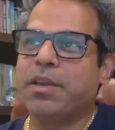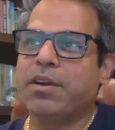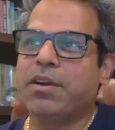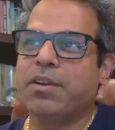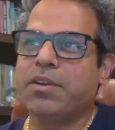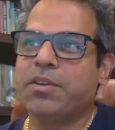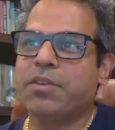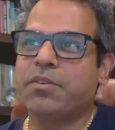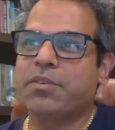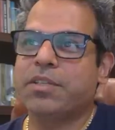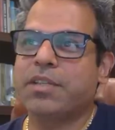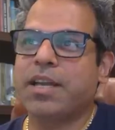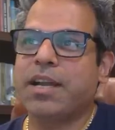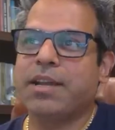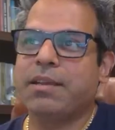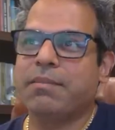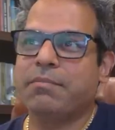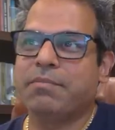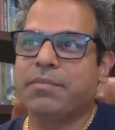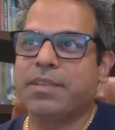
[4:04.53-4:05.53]
beyond your
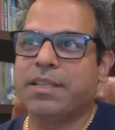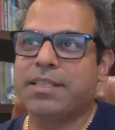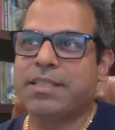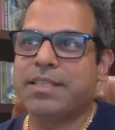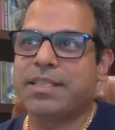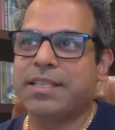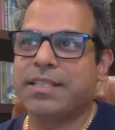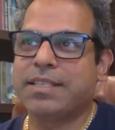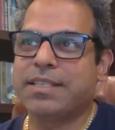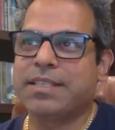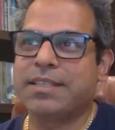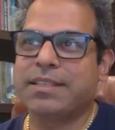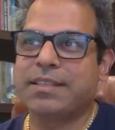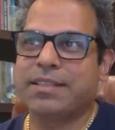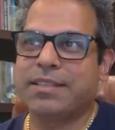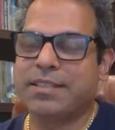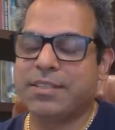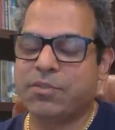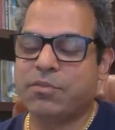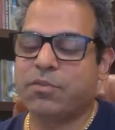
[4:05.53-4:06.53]
time it's it's
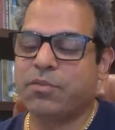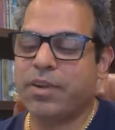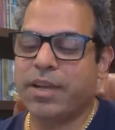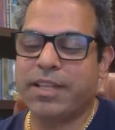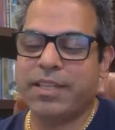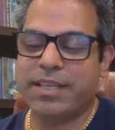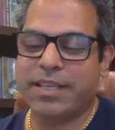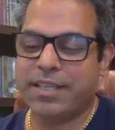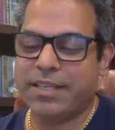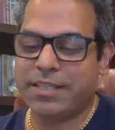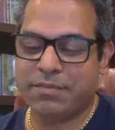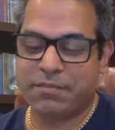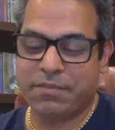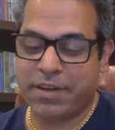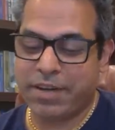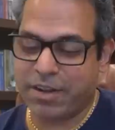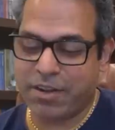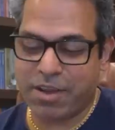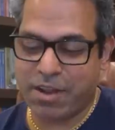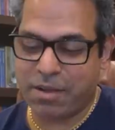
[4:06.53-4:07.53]
it's really it's a
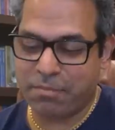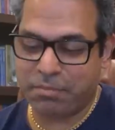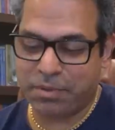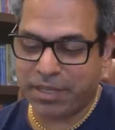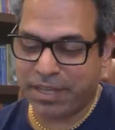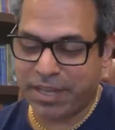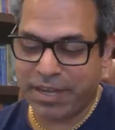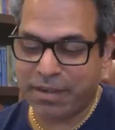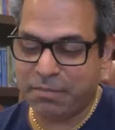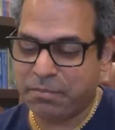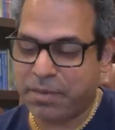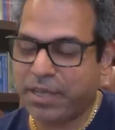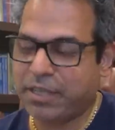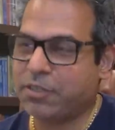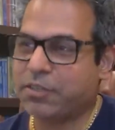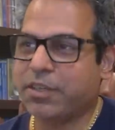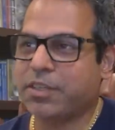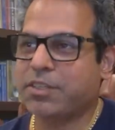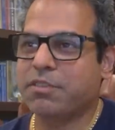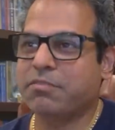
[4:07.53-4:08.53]
very complicated
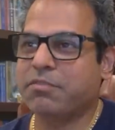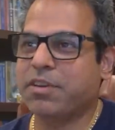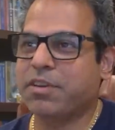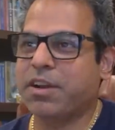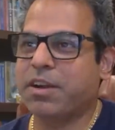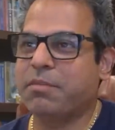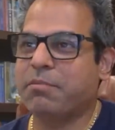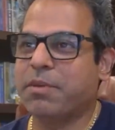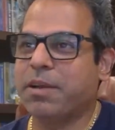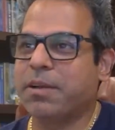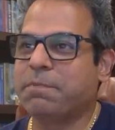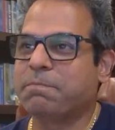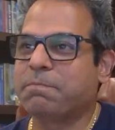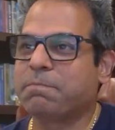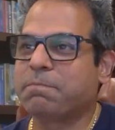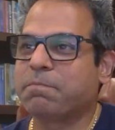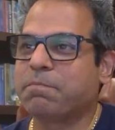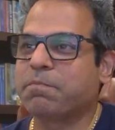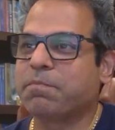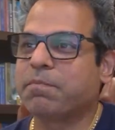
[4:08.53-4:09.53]
matrix of karma
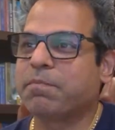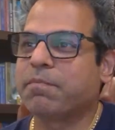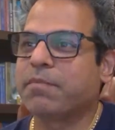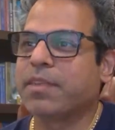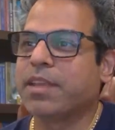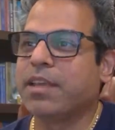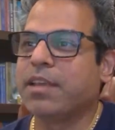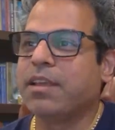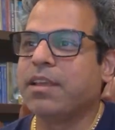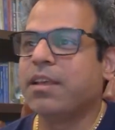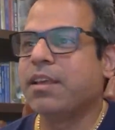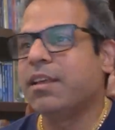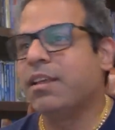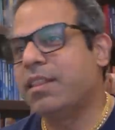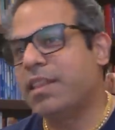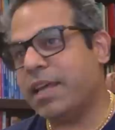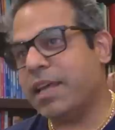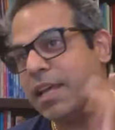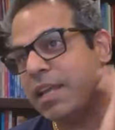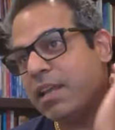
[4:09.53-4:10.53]

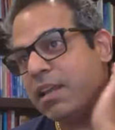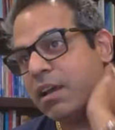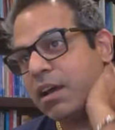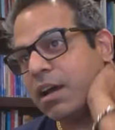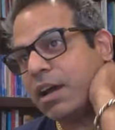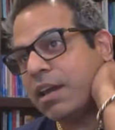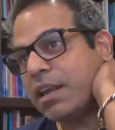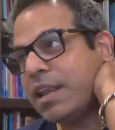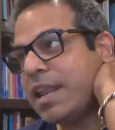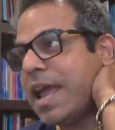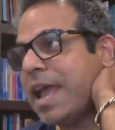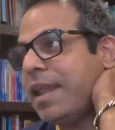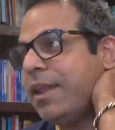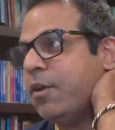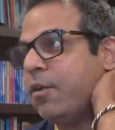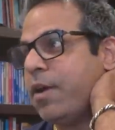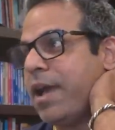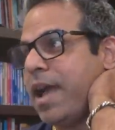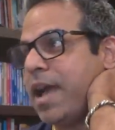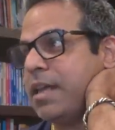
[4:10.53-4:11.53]
then uh,
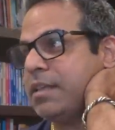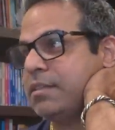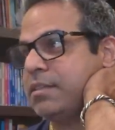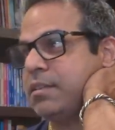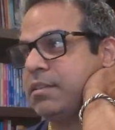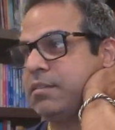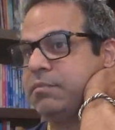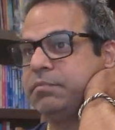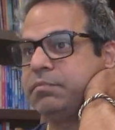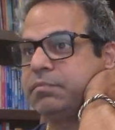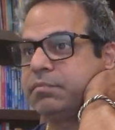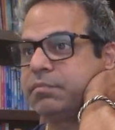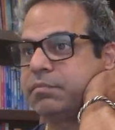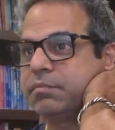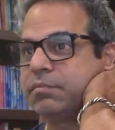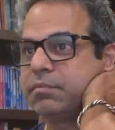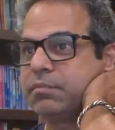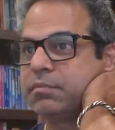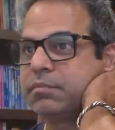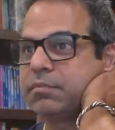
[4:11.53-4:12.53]
nano asked
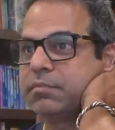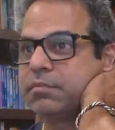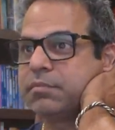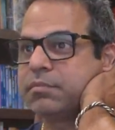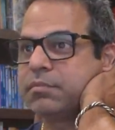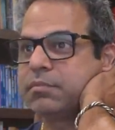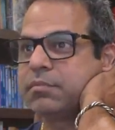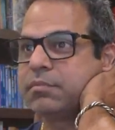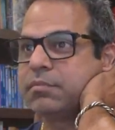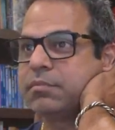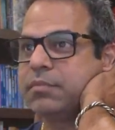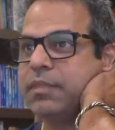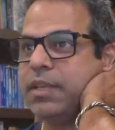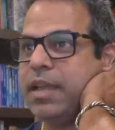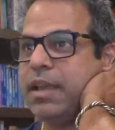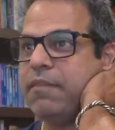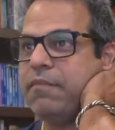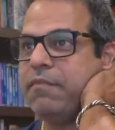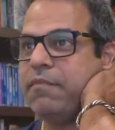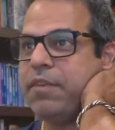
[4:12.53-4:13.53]

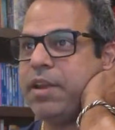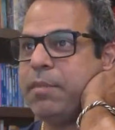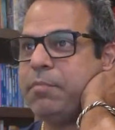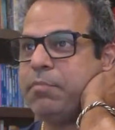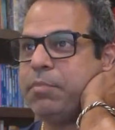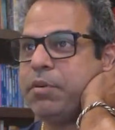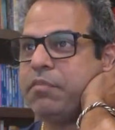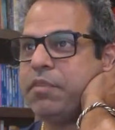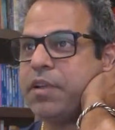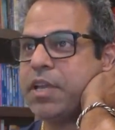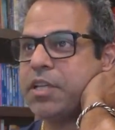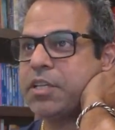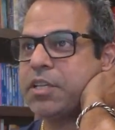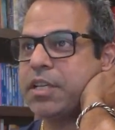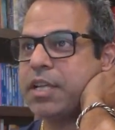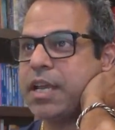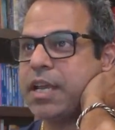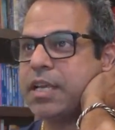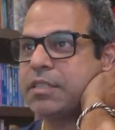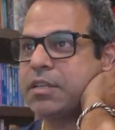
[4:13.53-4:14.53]
every
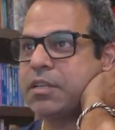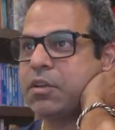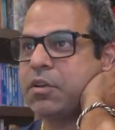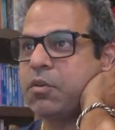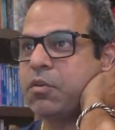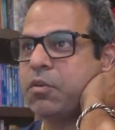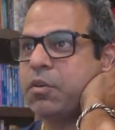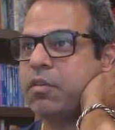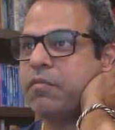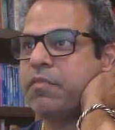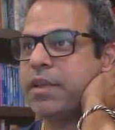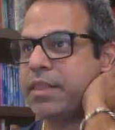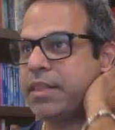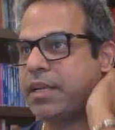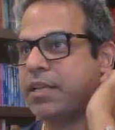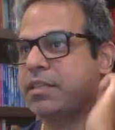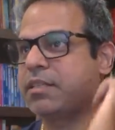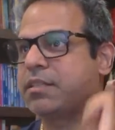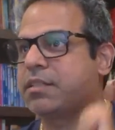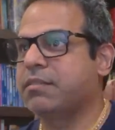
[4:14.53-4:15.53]
profession has a code of
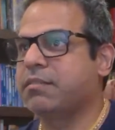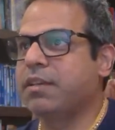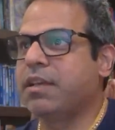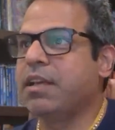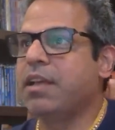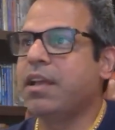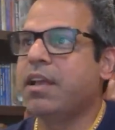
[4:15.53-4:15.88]
ethics